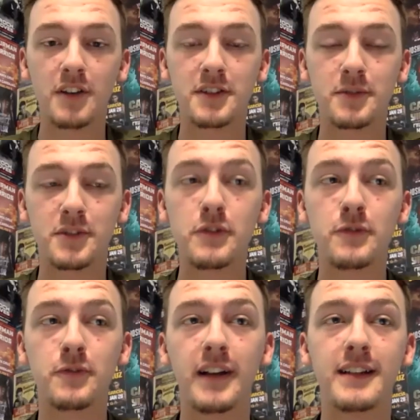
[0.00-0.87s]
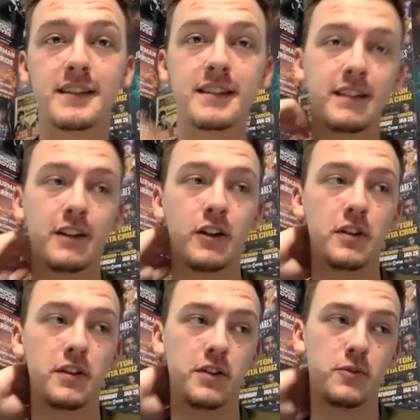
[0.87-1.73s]
also two fights. You know,
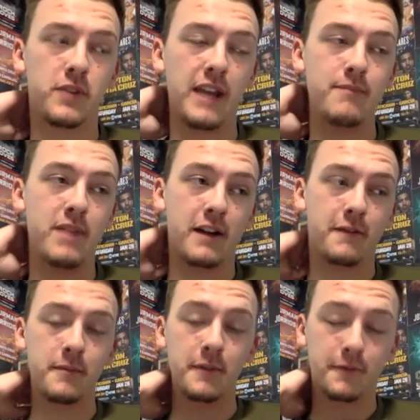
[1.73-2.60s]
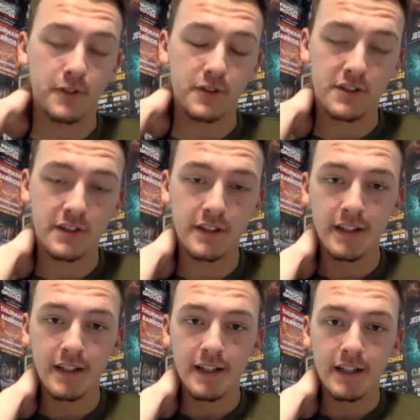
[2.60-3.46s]
you came back from the first
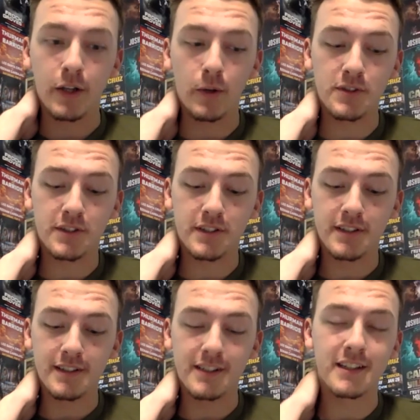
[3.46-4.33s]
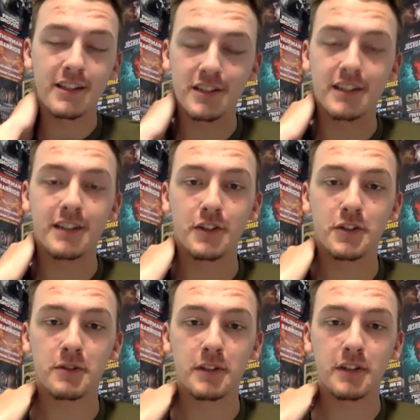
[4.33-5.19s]
close decision in your
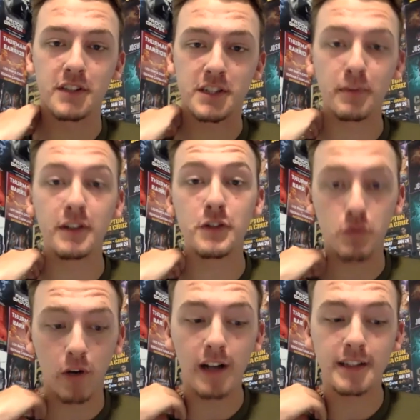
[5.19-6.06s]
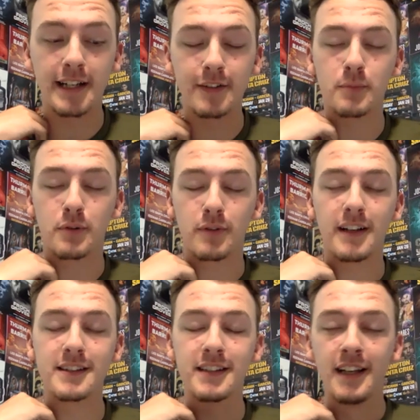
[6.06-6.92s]
career, the split draw to Aaron
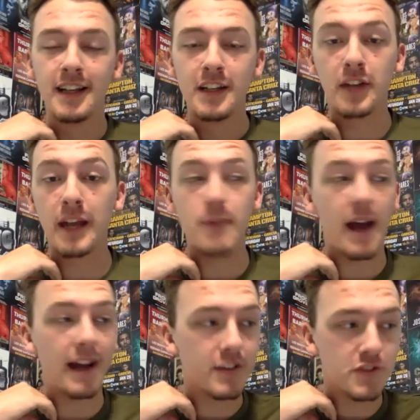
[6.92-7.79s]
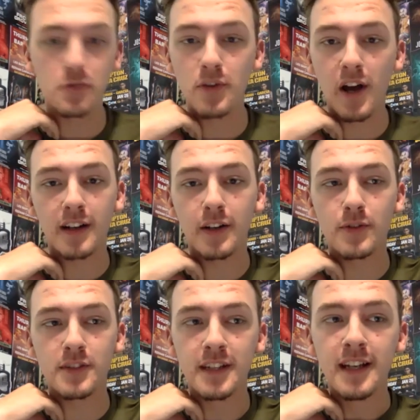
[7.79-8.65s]
Perez you came back yeah. two
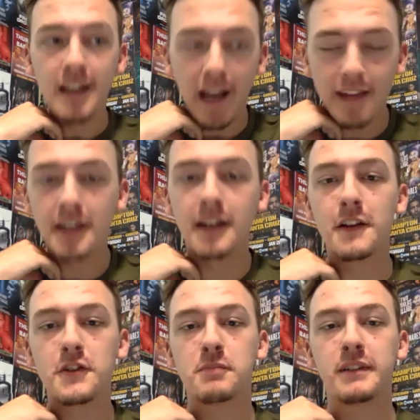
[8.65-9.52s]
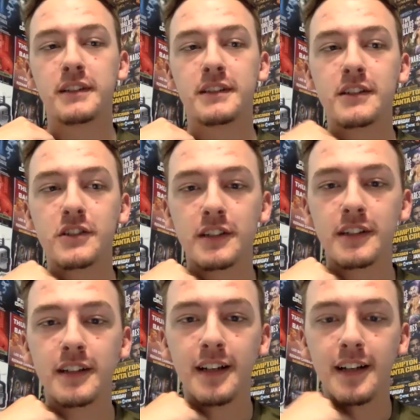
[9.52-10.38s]
knockouts and then another split decision
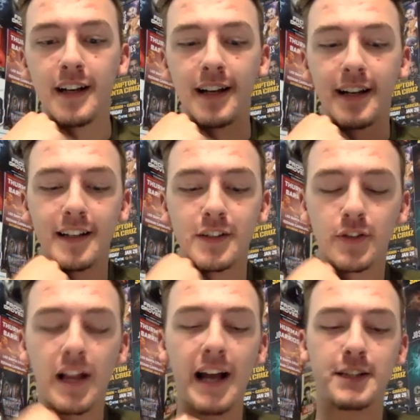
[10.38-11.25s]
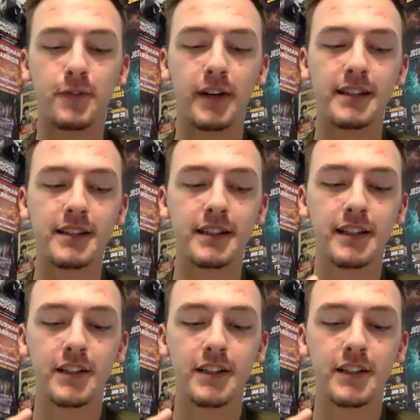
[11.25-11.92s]
uh, in your last fight.